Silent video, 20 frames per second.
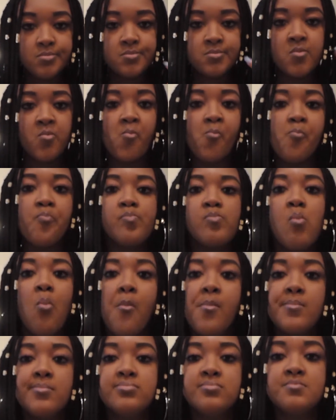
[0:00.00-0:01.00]
I'm
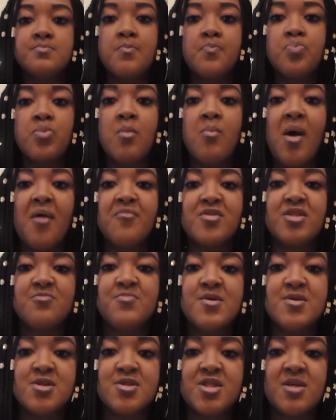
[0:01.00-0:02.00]
gonna have to
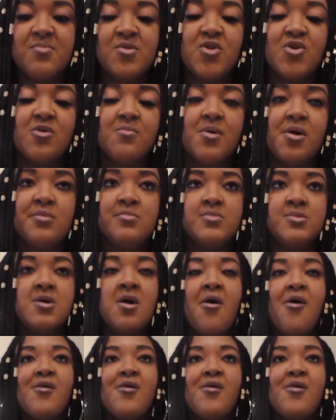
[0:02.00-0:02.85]
speed this up a little bit.